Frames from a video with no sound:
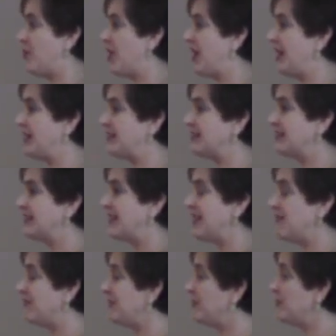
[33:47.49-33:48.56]
wine
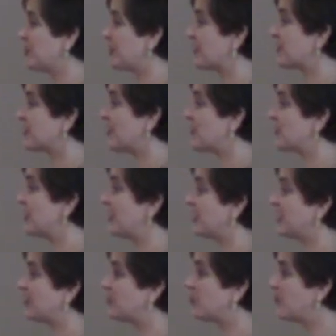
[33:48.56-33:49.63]
if you were
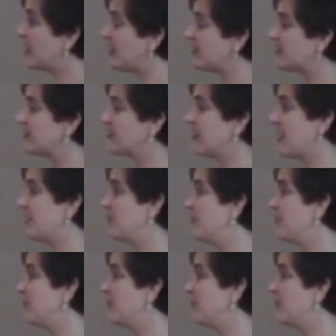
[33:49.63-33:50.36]
associated with that